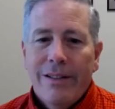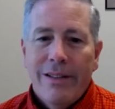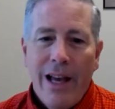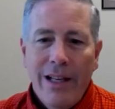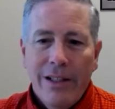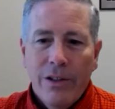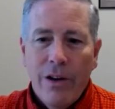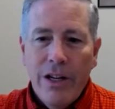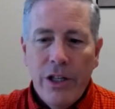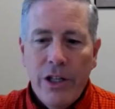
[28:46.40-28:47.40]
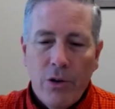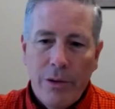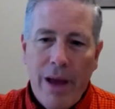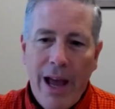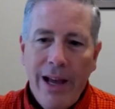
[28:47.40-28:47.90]
that integration
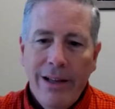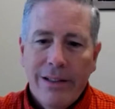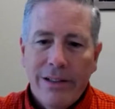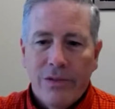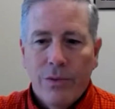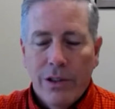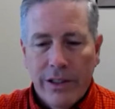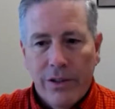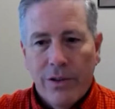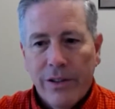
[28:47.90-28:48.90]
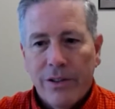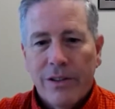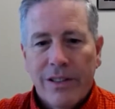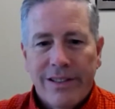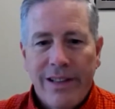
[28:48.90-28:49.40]
going back is really
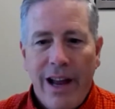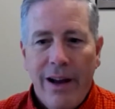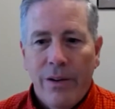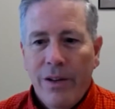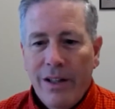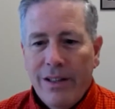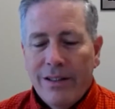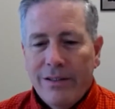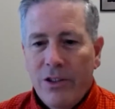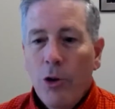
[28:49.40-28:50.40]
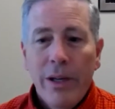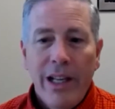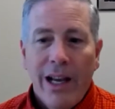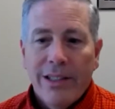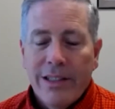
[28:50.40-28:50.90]
critical because now nobody
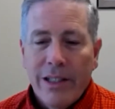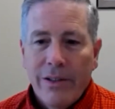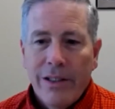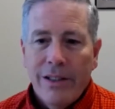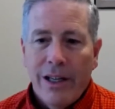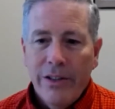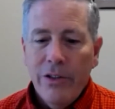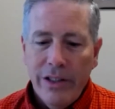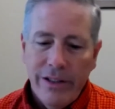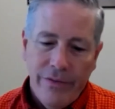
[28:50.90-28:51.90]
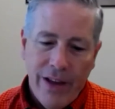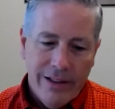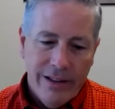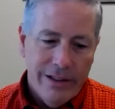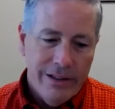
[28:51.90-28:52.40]
has to go in other than the
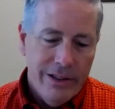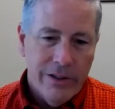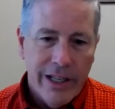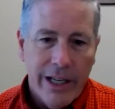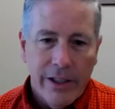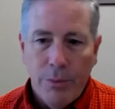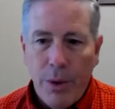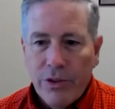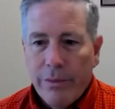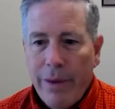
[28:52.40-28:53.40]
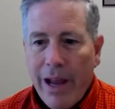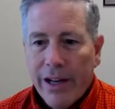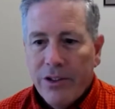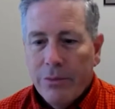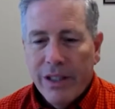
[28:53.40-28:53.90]
fact that, they got to go post the
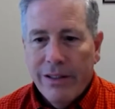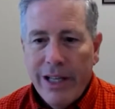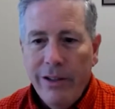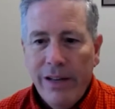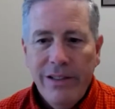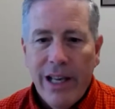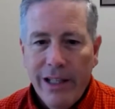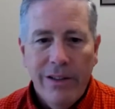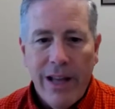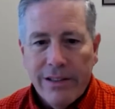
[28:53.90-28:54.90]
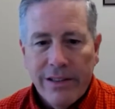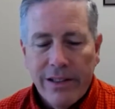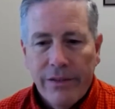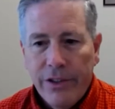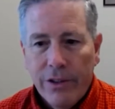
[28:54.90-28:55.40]
badge, but they don't have to enter that
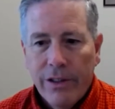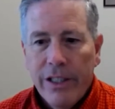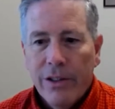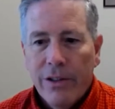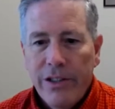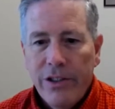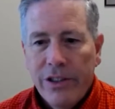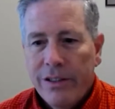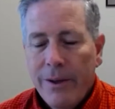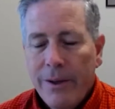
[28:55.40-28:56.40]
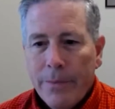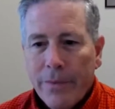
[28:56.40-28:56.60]
stuff. Your integration,